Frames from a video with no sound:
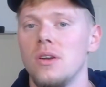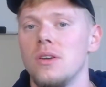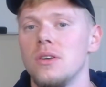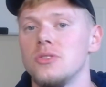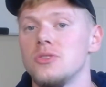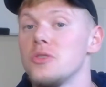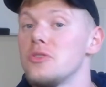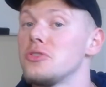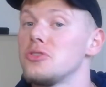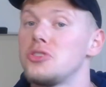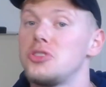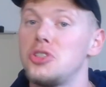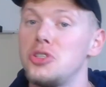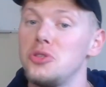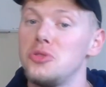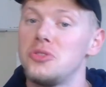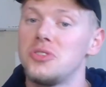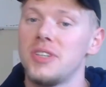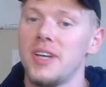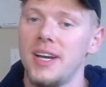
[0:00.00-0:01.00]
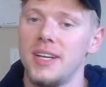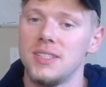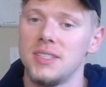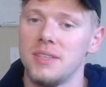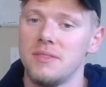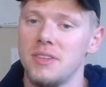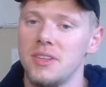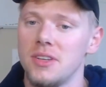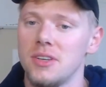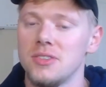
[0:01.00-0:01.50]
So there's two sides
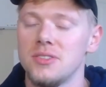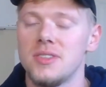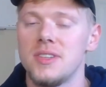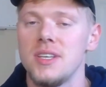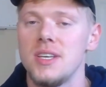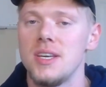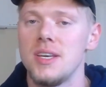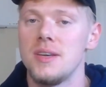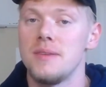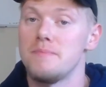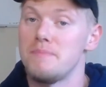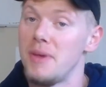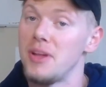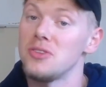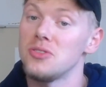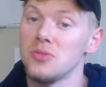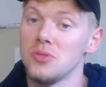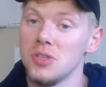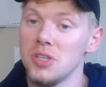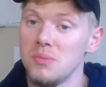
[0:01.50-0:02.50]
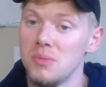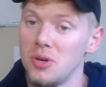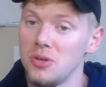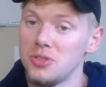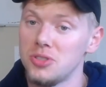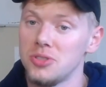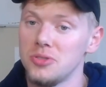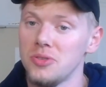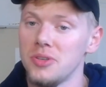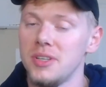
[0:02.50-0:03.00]
of it. There's the mental and
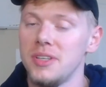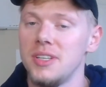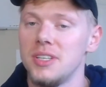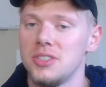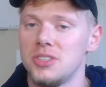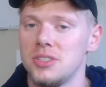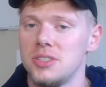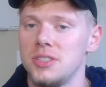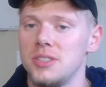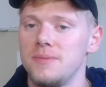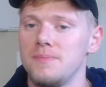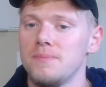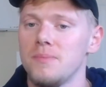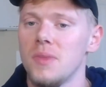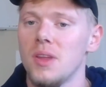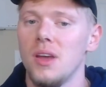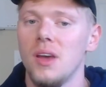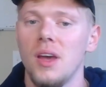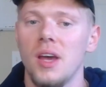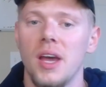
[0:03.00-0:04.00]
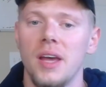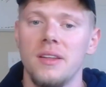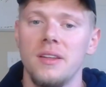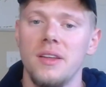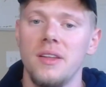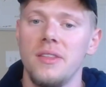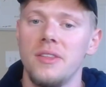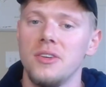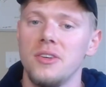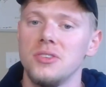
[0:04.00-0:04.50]
emotional conditioning, and
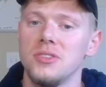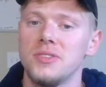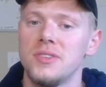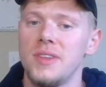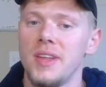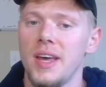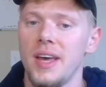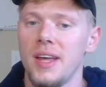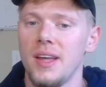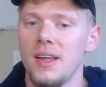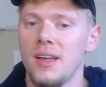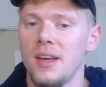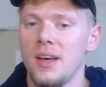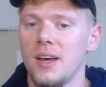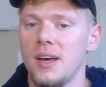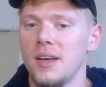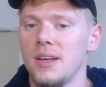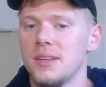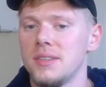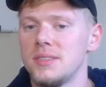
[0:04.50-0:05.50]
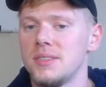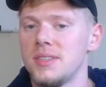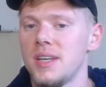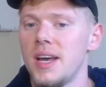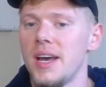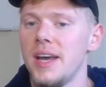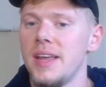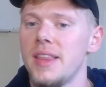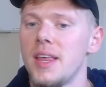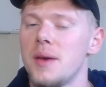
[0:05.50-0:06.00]
then there's that
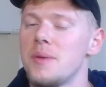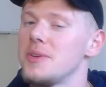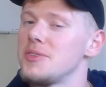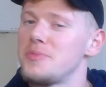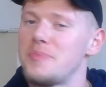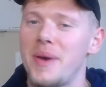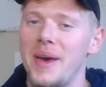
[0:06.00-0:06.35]
side that has